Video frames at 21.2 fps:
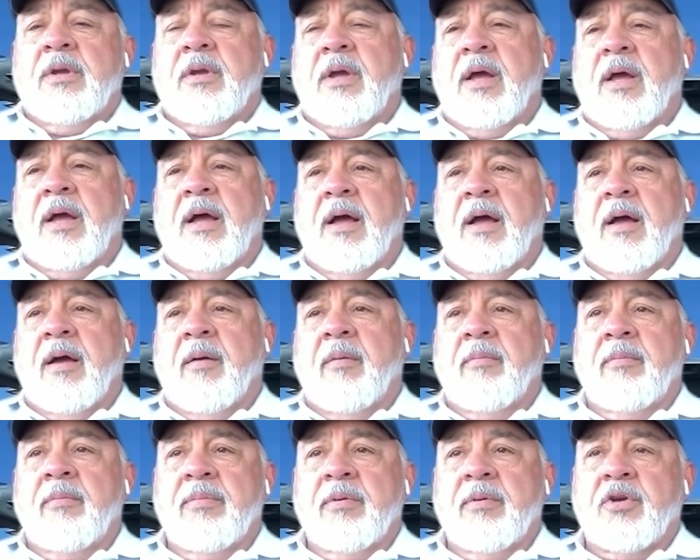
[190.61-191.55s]

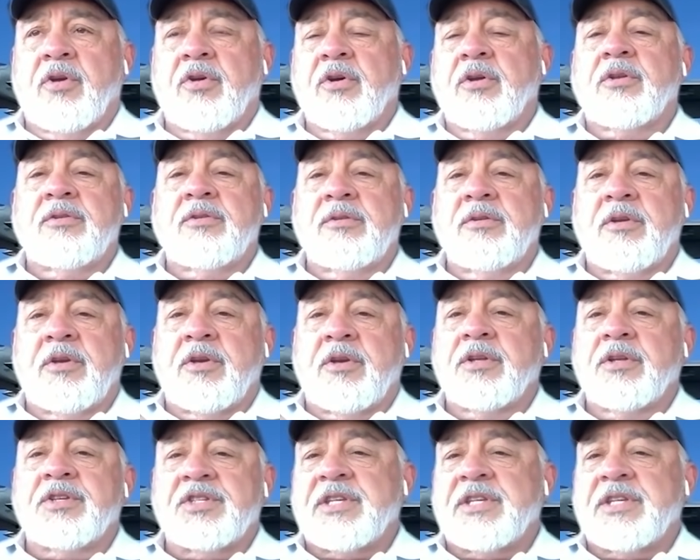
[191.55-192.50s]
um, could
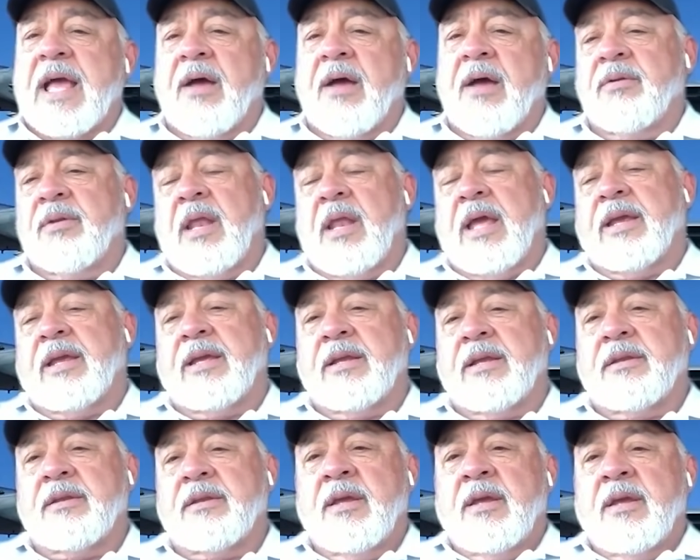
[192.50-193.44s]
could sound like
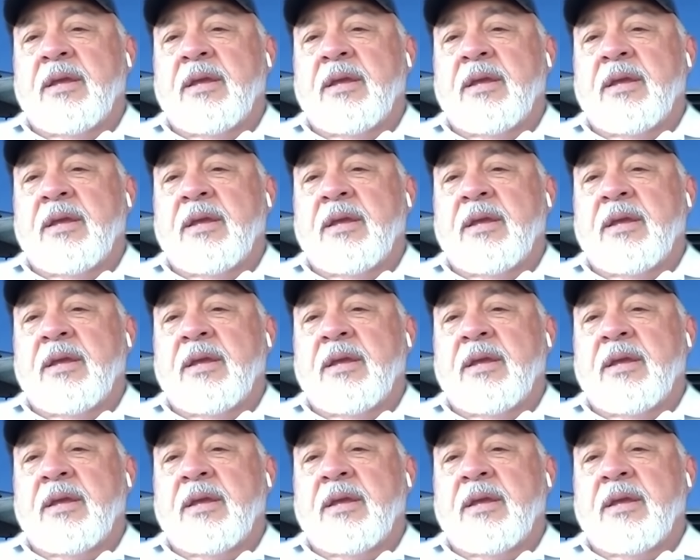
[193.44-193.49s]
it